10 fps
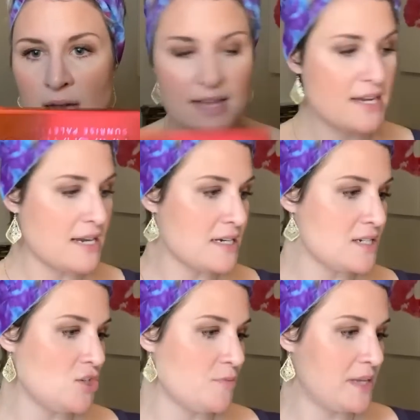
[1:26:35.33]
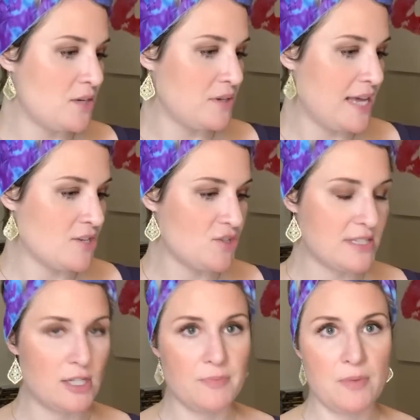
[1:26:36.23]
I think I need to do my lower lashes
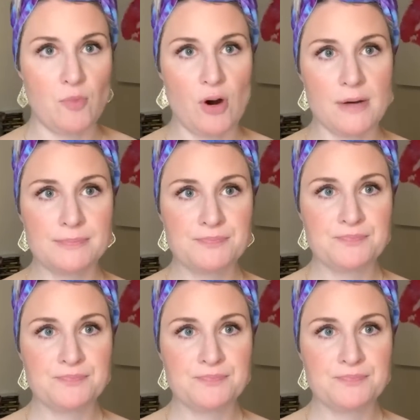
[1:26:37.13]
a little bit more.